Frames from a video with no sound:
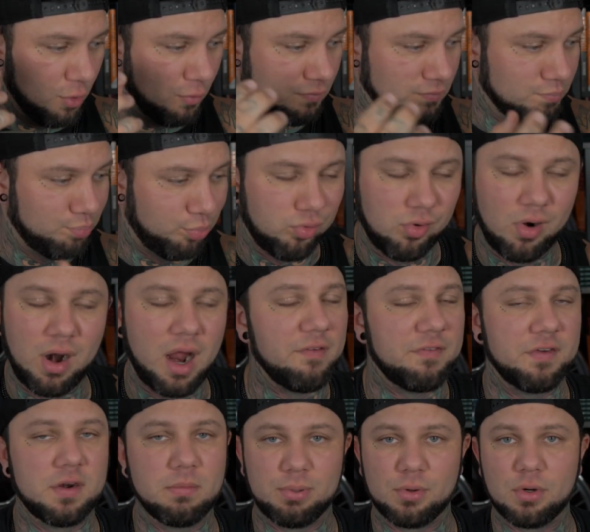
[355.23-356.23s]

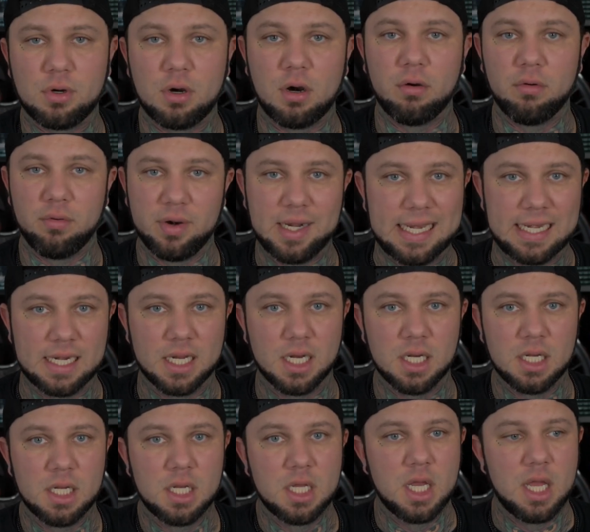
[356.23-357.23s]
profitable arena.
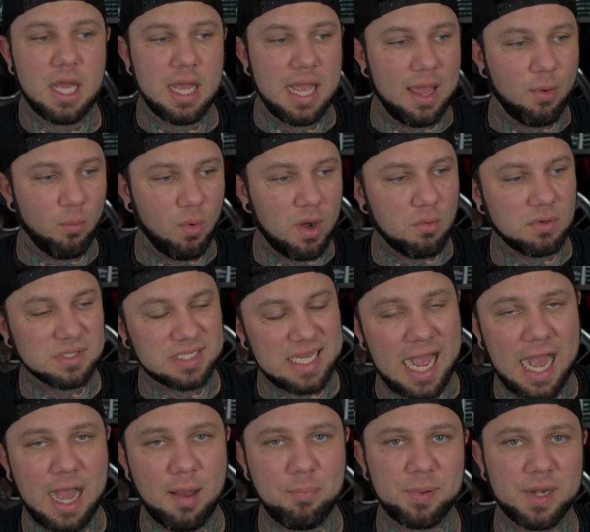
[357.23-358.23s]
And what was
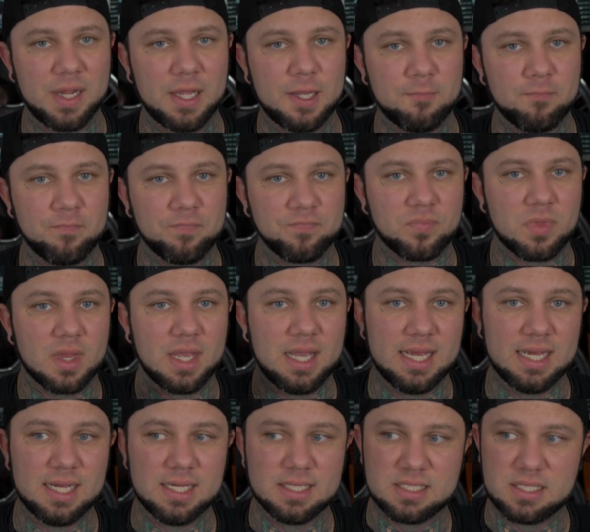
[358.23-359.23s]
happening
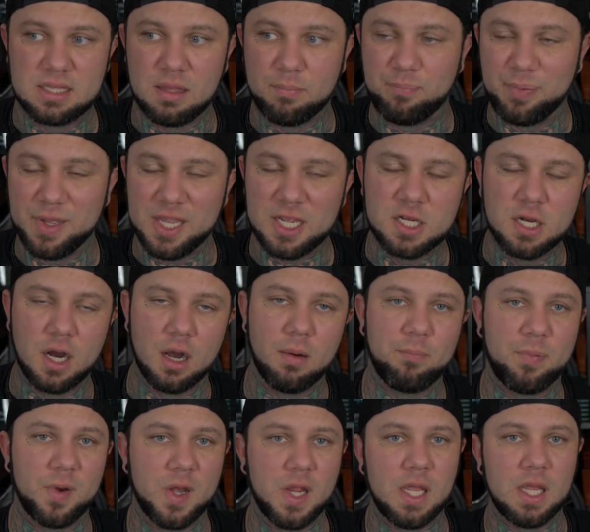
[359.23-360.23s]
is the big
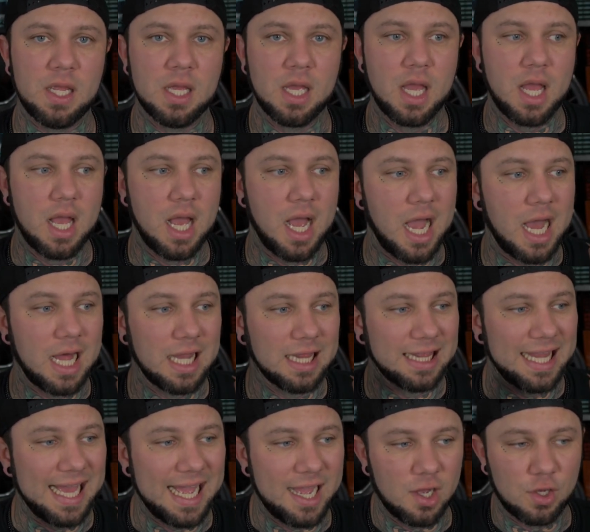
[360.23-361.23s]
company
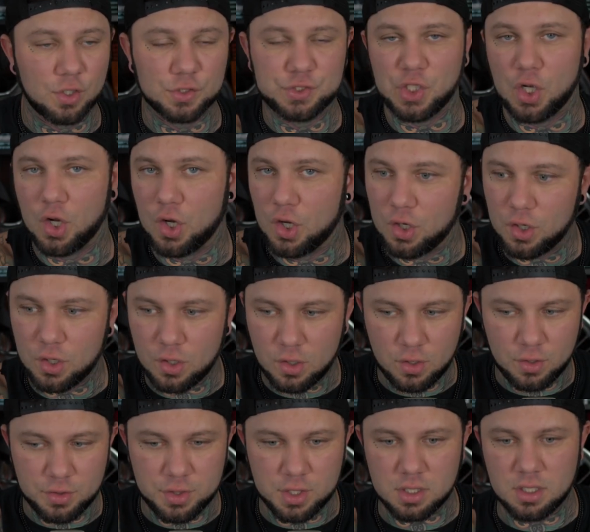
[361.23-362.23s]
allows
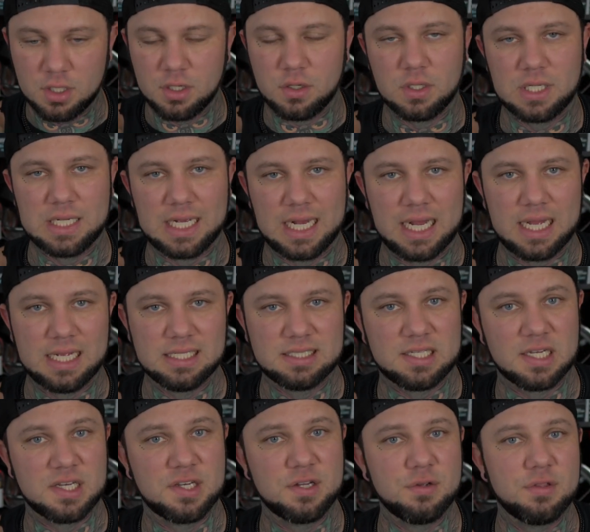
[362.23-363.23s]
all the little guys
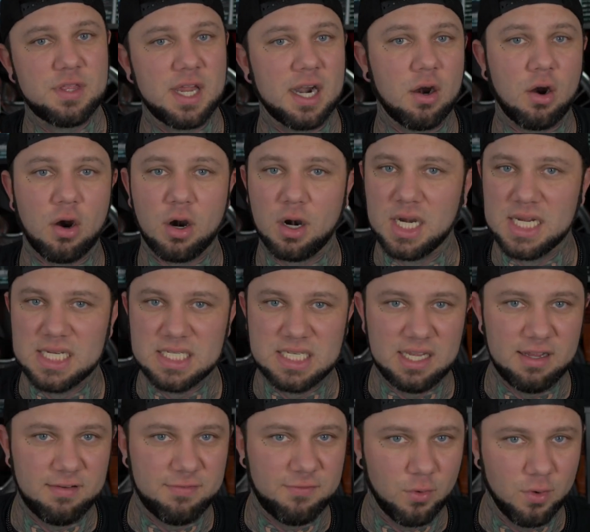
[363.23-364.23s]
to do their
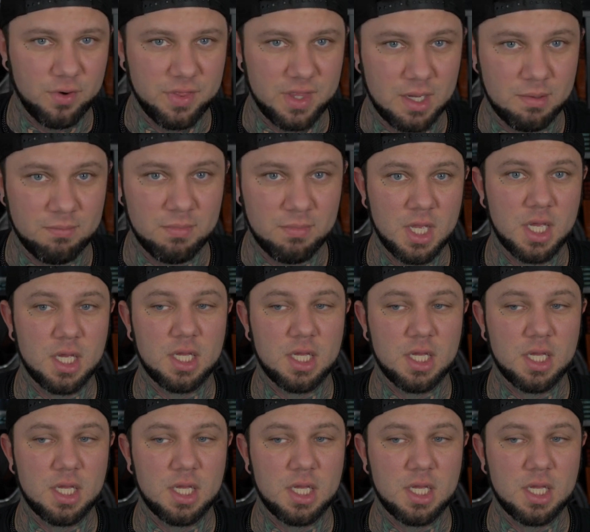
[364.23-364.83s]
R&D for them.